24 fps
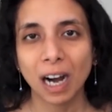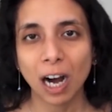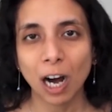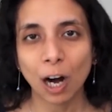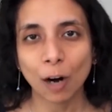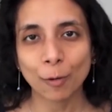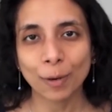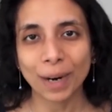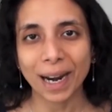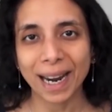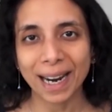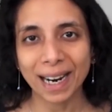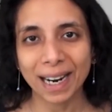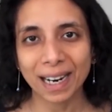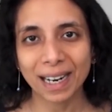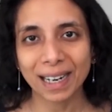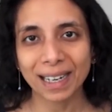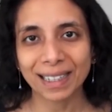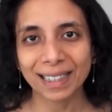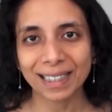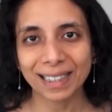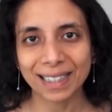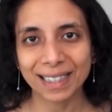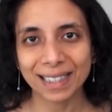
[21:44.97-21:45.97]
how
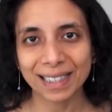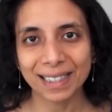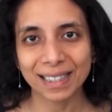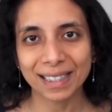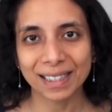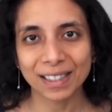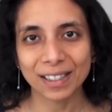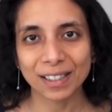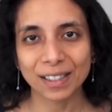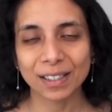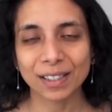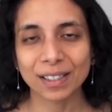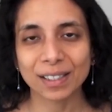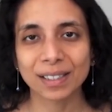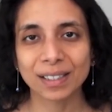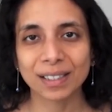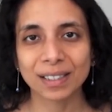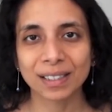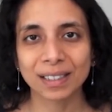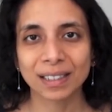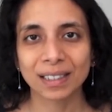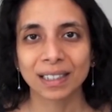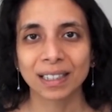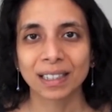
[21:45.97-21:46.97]
AI
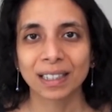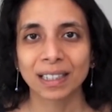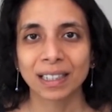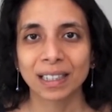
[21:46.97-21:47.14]
is